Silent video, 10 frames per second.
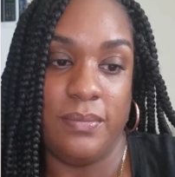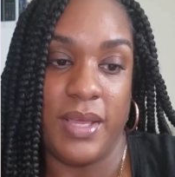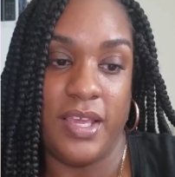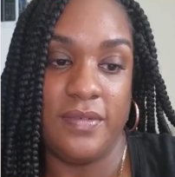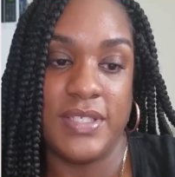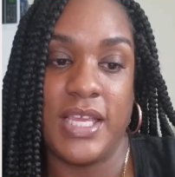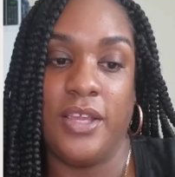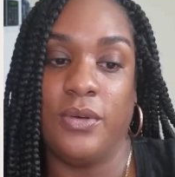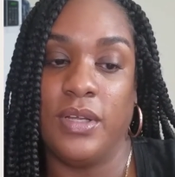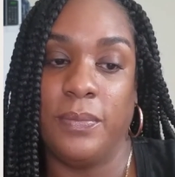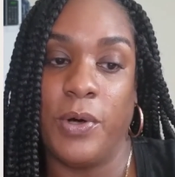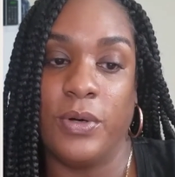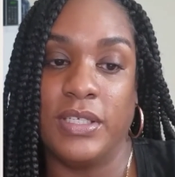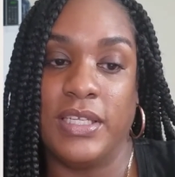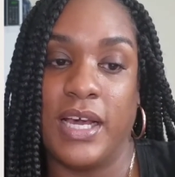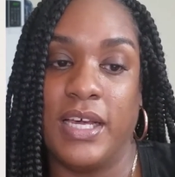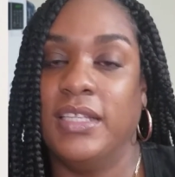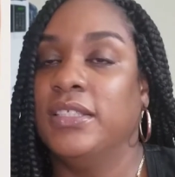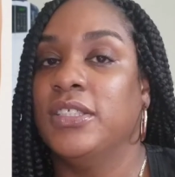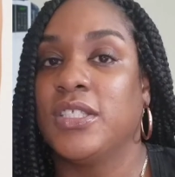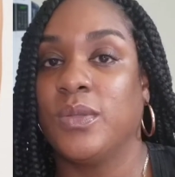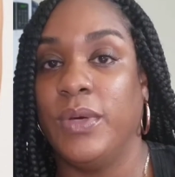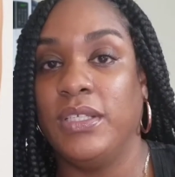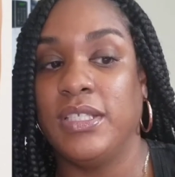Maeve Sayona Polka Dot Swing